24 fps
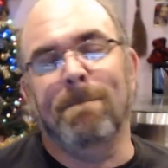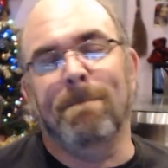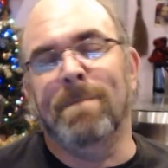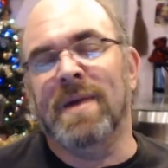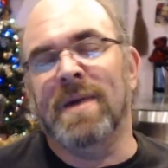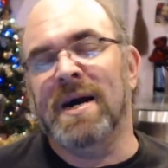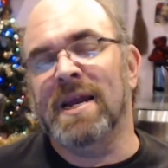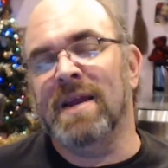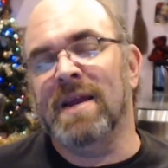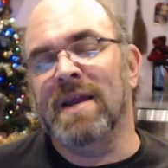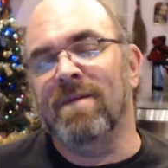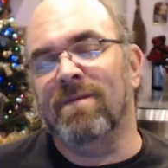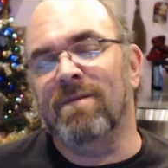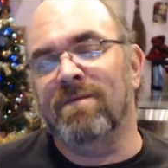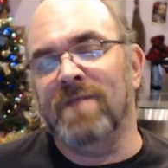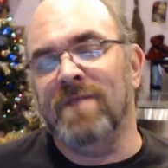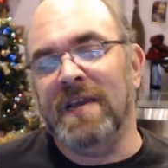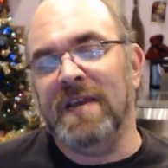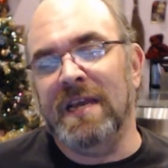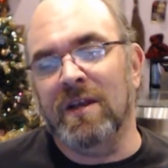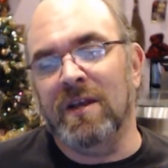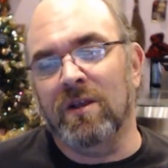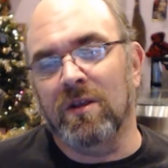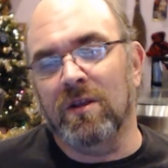but it
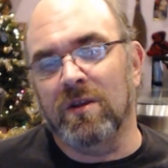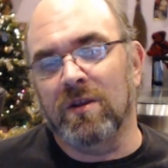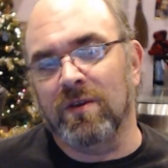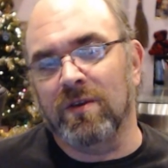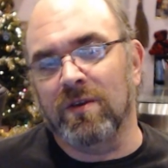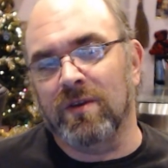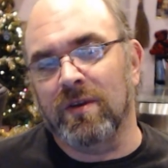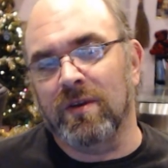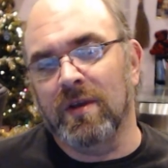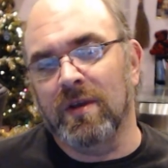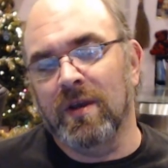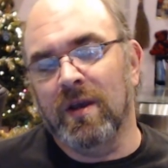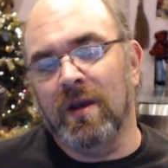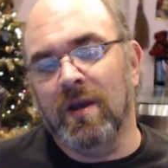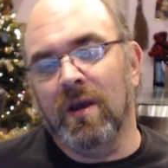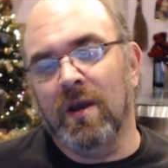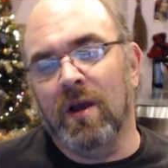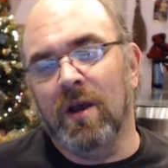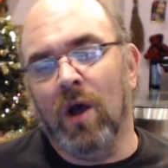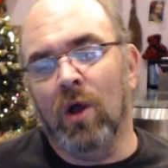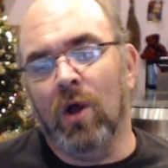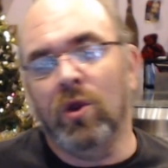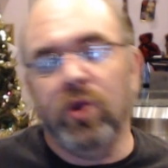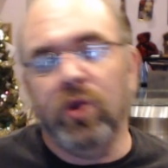feels
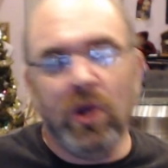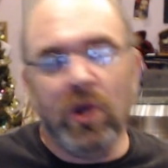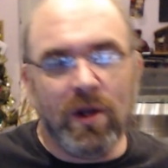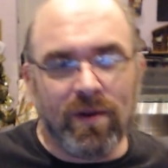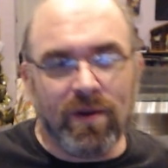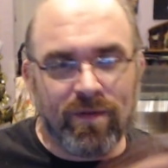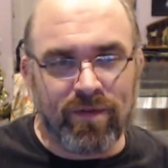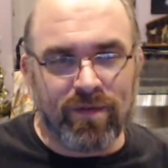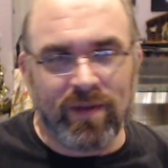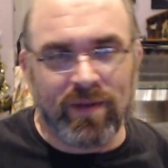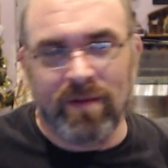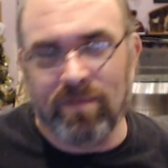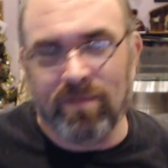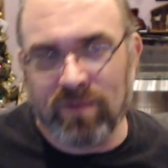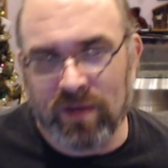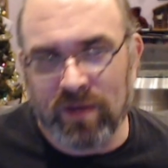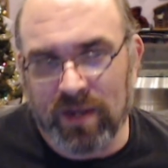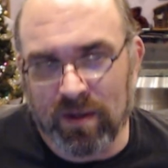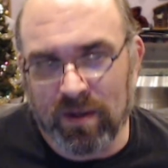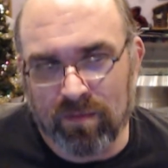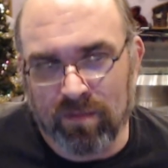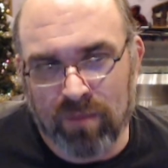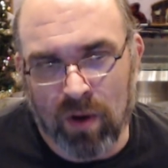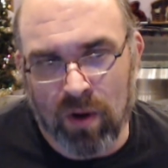a little
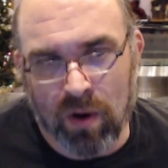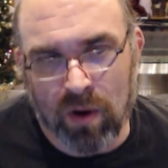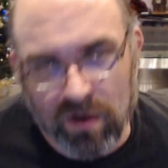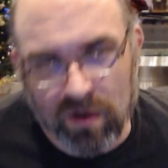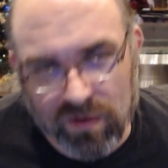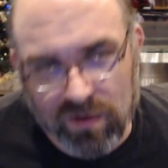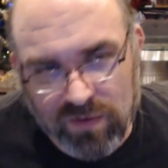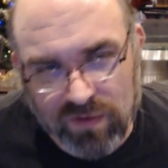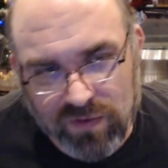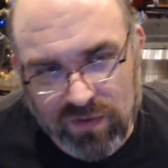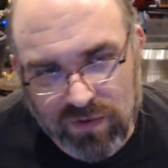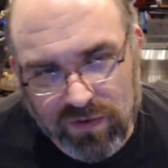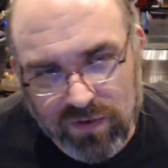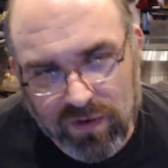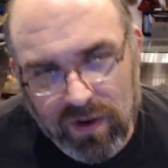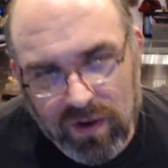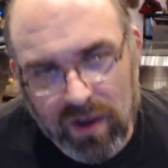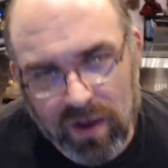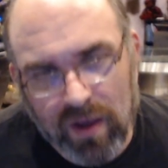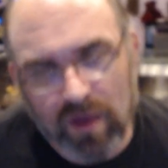flimsy in parts.